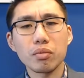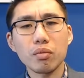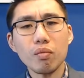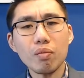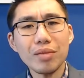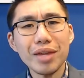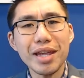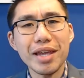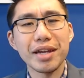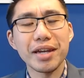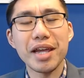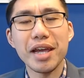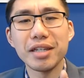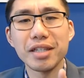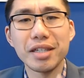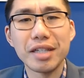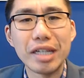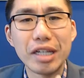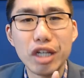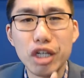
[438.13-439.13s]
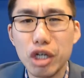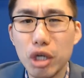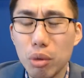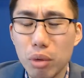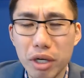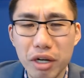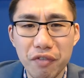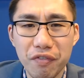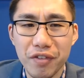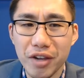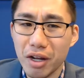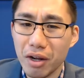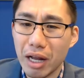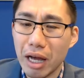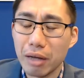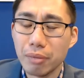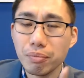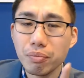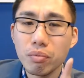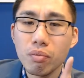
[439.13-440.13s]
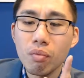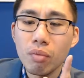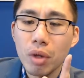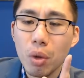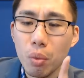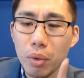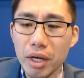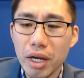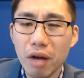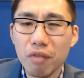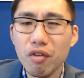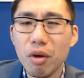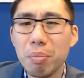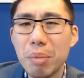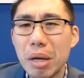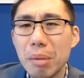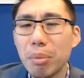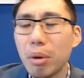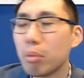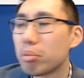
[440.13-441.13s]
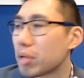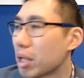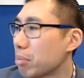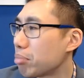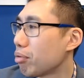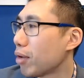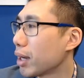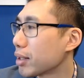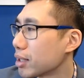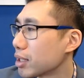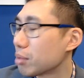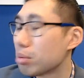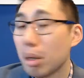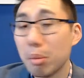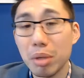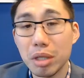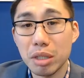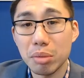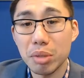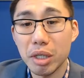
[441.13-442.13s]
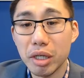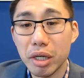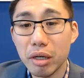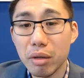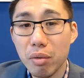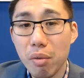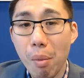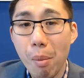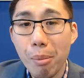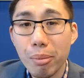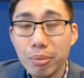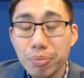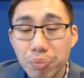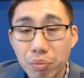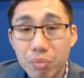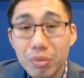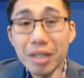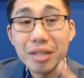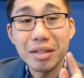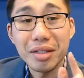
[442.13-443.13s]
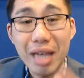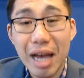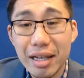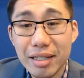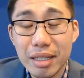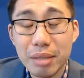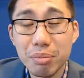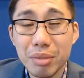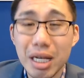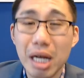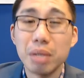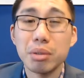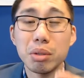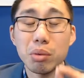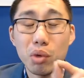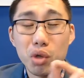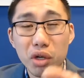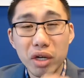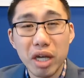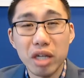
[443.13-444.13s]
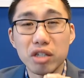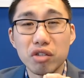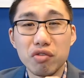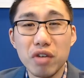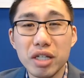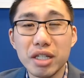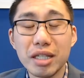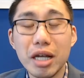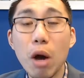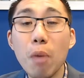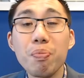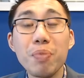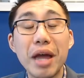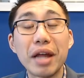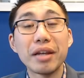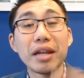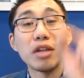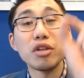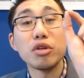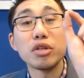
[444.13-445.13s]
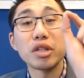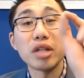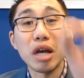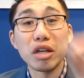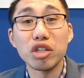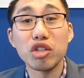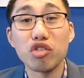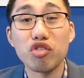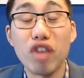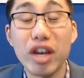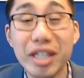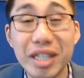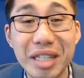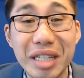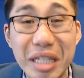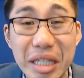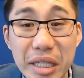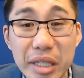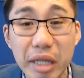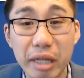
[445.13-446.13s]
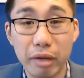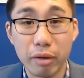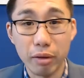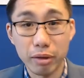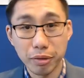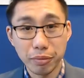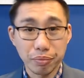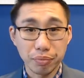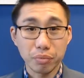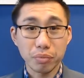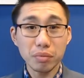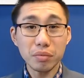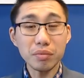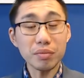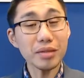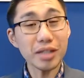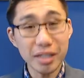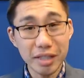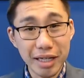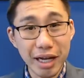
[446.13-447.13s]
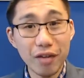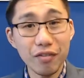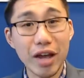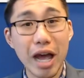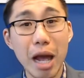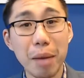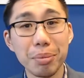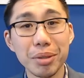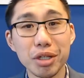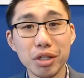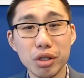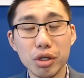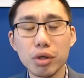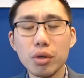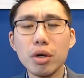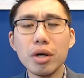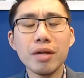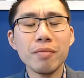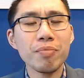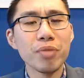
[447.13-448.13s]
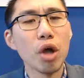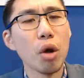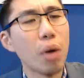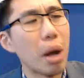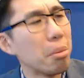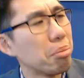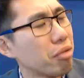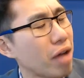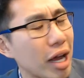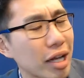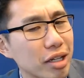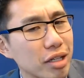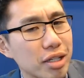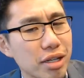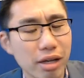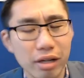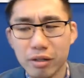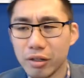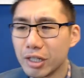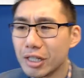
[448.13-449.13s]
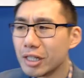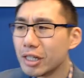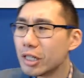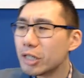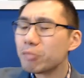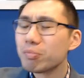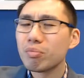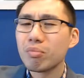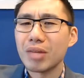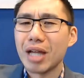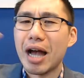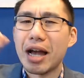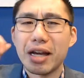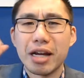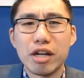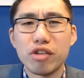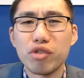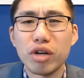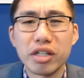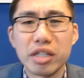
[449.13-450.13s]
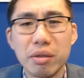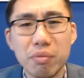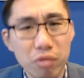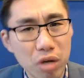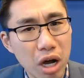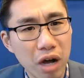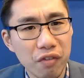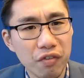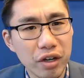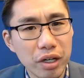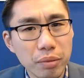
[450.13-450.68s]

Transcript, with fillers: And here's the thing you don't want to fail at. Whenever people, they practice public speaking, that's sometimes when you get stressed out and then you start stress eating. It ever happened to you? Oh, I'm practicing. I gotta drink some coffee.